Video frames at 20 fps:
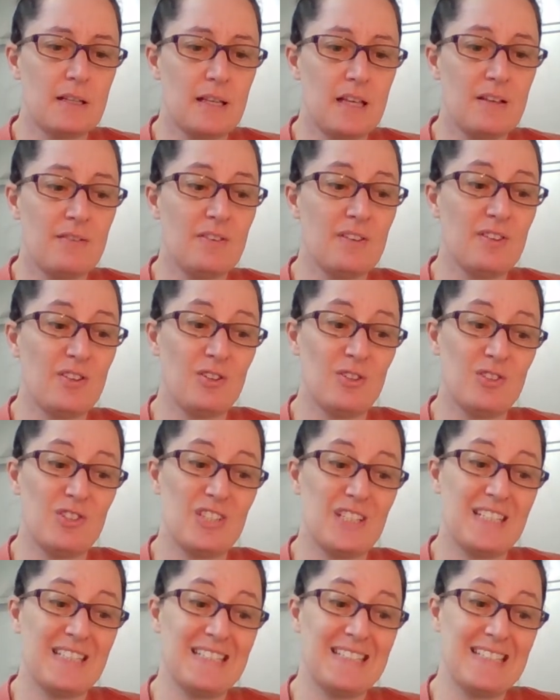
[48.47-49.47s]
even though
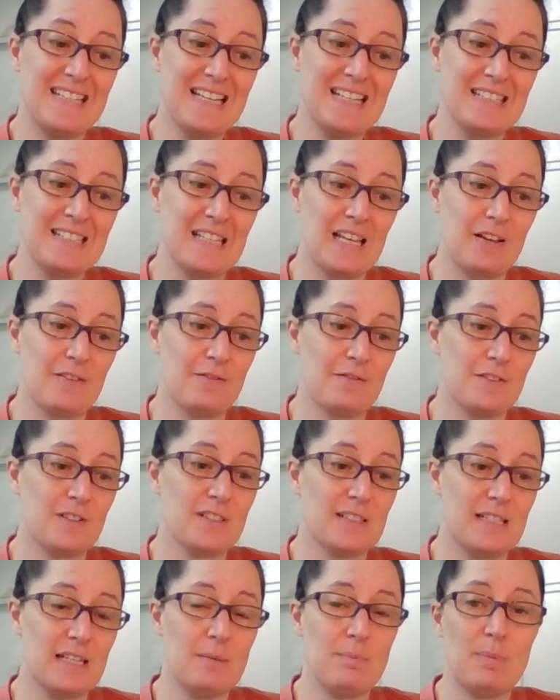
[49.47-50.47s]
she does have to
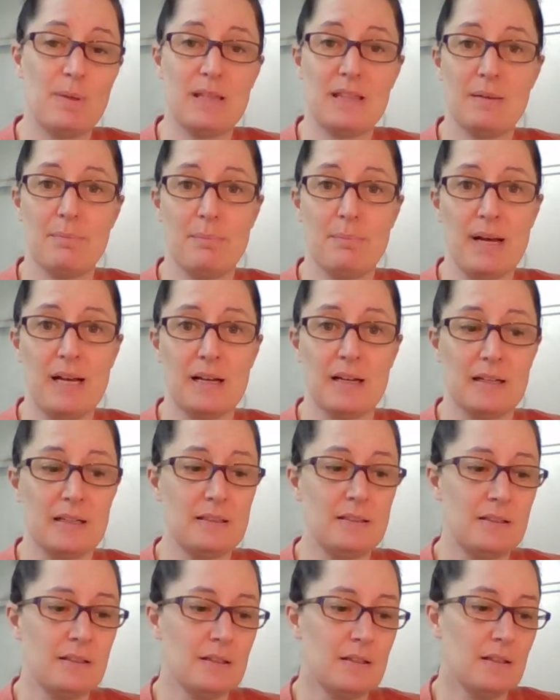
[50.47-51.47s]
sleep in the
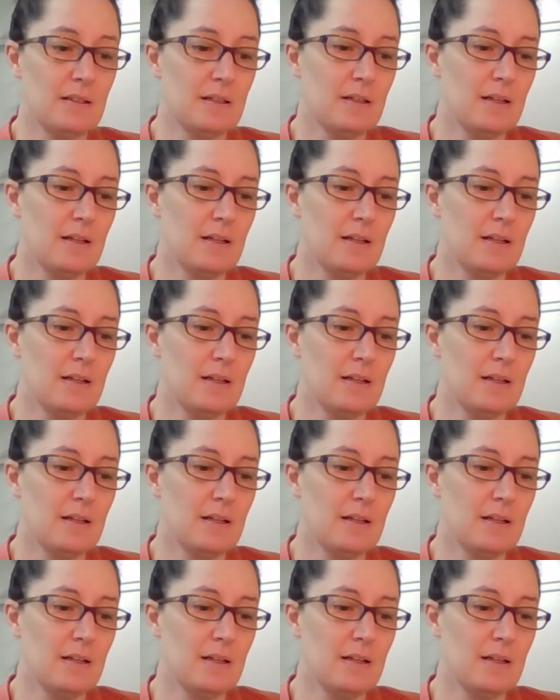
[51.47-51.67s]
barn.